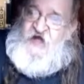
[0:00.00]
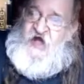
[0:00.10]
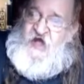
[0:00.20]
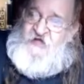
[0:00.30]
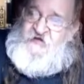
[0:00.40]

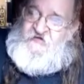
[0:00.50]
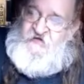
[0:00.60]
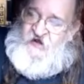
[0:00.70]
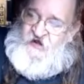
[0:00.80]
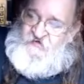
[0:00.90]

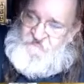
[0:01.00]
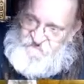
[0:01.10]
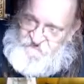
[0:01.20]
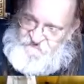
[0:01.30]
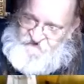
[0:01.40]

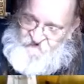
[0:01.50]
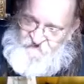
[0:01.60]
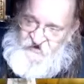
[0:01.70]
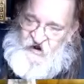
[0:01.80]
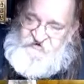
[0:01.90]

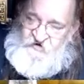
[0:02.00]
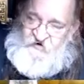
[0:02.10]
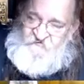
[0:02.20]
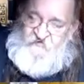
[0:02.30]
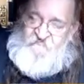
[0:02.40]
Jeremy and I
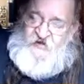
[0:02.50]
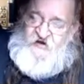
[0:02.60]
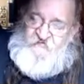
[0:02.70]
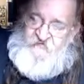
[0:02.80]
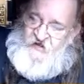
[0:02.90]
talked for
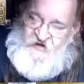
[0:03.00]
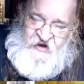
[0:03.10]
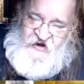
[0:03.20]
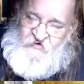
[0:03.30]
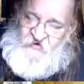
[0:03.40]
about an
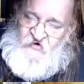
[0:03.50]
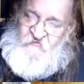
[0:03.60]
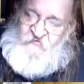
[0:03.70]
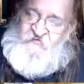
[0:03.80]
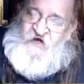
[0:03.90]
hour
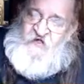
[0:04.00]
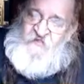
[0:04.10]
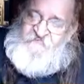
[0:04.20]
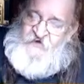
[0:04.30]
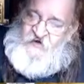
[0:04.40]
on
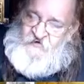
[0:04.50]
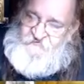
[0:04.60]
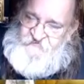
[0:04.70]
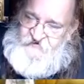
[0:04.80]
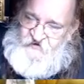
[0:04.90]
the
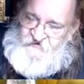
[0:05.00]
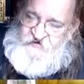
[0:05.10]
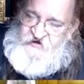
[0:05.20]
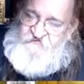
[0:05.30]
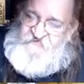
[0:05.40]
phone the
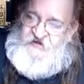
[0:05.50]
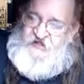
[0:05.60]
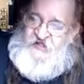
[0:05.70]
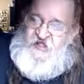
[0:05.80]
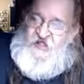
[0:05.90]
other evening,